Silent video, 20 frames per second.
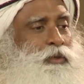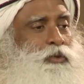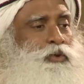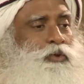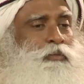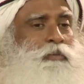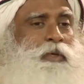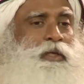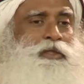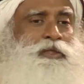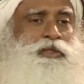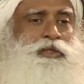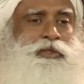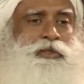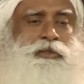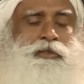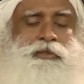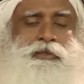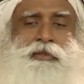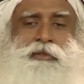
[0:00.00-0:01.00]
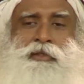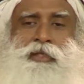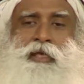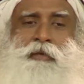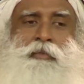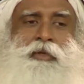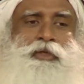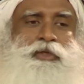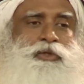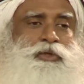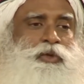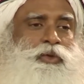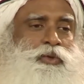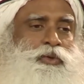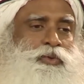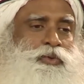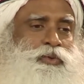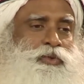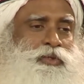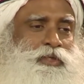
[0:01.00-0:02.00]
they may show
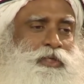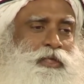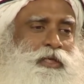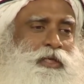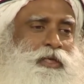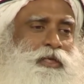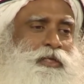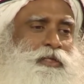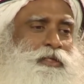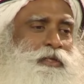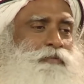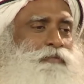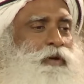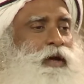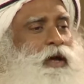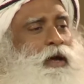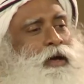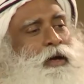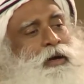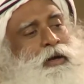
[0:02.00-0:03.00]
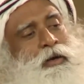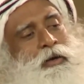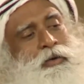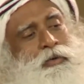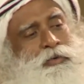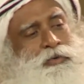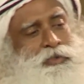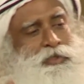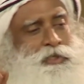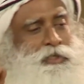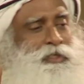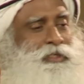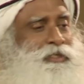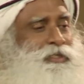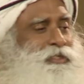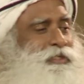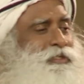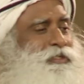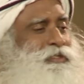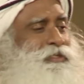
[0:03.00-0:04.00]
you scenes of how
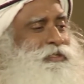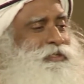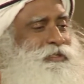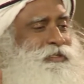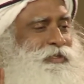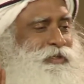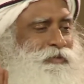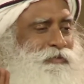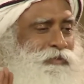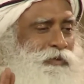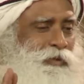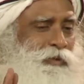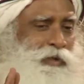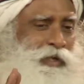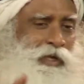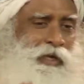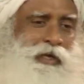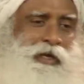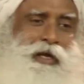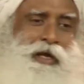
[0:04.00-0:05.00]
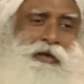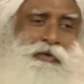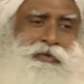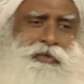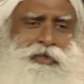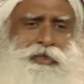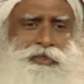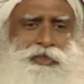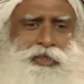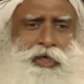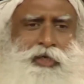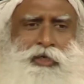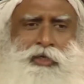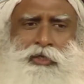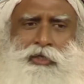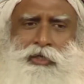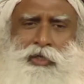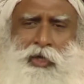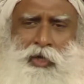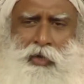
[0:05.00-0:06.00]
she's floating around in the jungle.
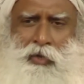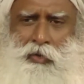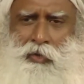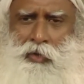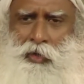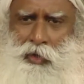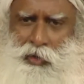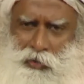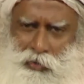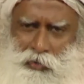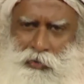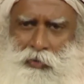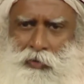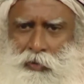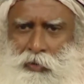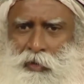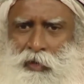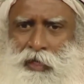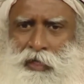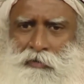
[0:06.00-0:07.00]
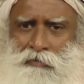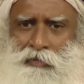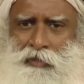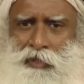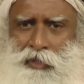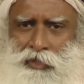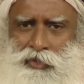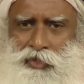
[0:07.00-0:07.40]
No, you go and live in the